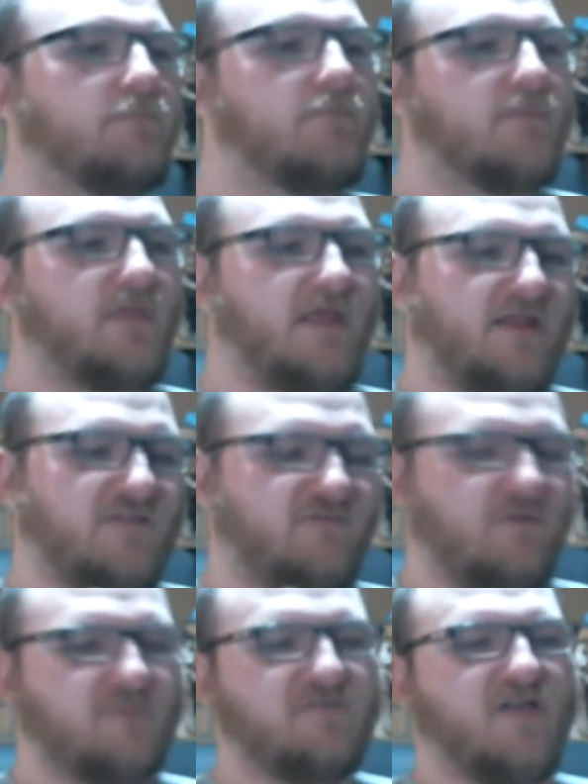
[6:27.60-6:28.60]
they like
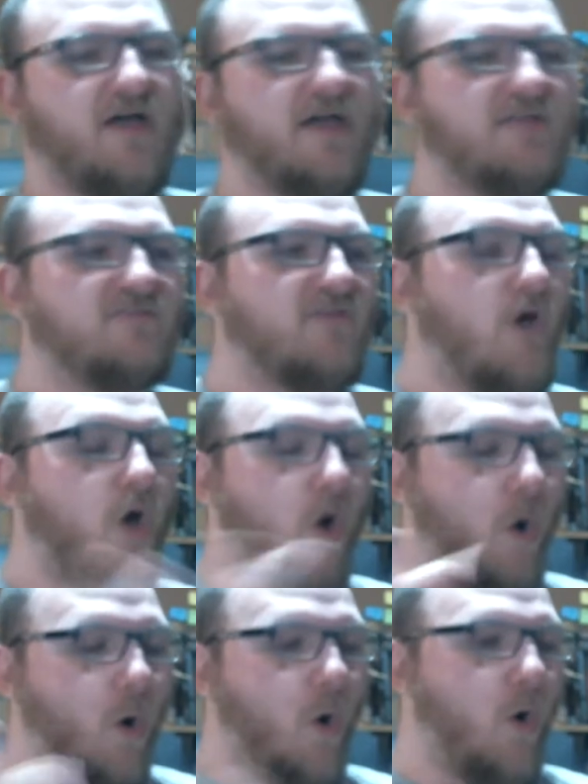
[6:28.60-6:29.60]
swap sides,
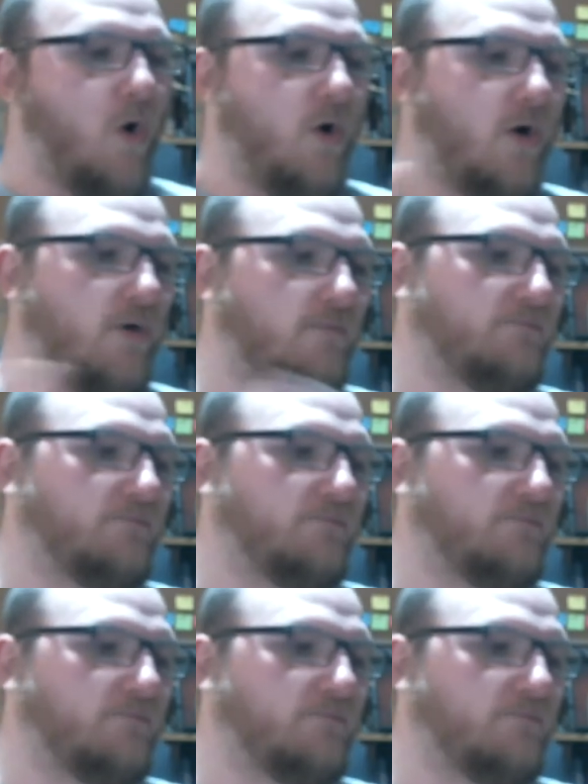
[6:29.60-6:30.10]
or